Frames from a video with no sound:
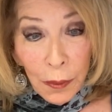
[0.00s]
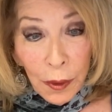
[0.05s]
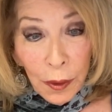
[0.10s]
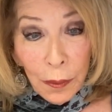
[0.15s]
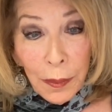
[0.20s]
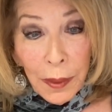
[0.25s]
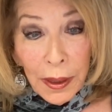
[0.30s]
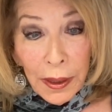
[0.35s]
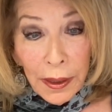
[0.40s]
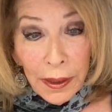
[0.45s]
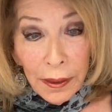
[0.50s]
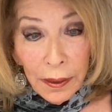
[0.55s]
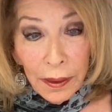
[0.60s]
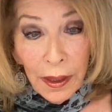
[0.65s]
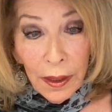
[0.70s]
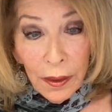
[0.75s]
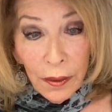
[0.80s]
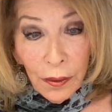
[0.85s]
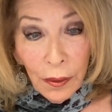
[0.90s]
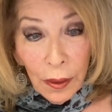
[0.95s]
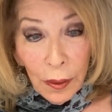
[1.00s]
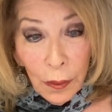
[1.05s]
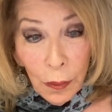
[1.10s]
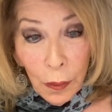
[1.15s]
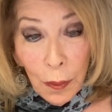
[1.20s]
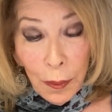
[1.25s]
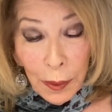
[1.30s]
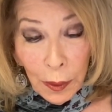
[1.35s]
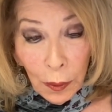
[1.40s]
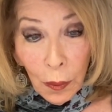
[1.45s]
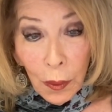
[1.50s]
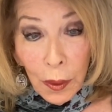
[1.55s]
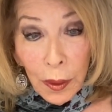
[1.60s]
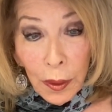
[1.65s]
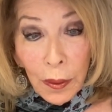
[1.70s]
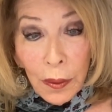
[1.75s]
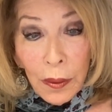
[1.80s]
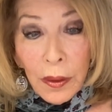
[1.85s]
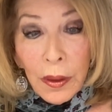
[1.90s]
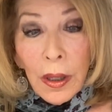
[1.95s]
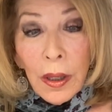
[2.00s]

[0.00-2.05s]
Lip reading: to me as a woman lawyer.